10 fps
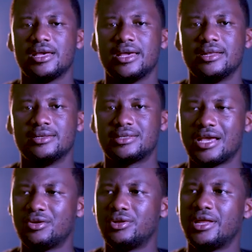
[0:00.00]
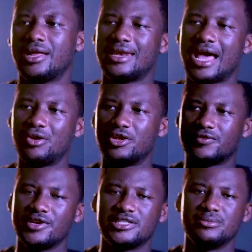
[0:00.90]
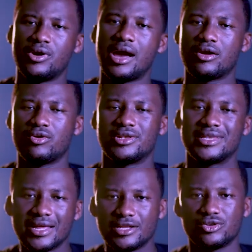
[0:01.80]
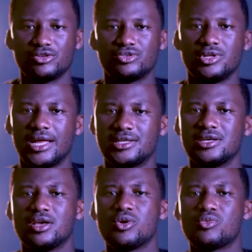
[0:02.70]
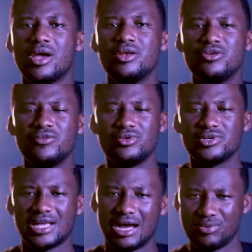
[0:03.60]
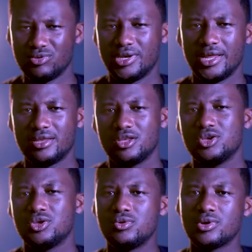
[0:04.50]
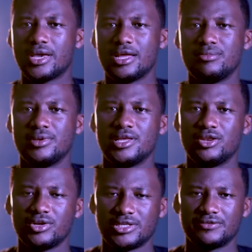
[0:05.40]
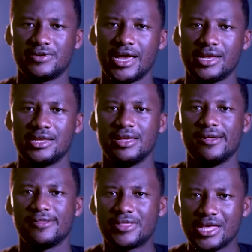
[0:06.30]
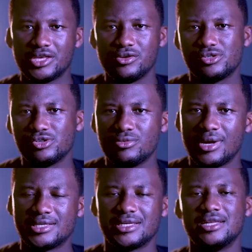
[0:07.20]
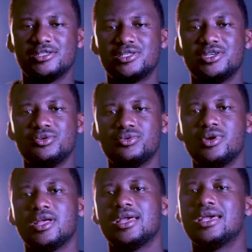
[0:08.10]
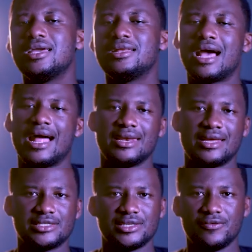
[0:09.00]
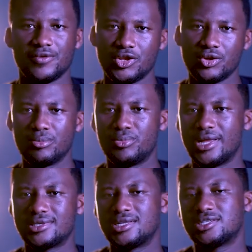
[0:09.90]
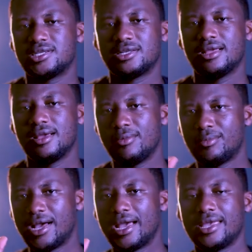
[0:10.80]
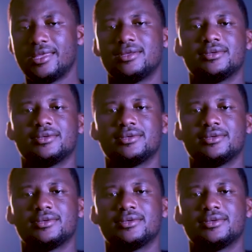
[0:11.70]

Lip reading: and turn on that notification bell icon. Turn it on so that when new videos are uploaded, you can be notified. Thank you so much, and see you in our next video and prayer session. Bye.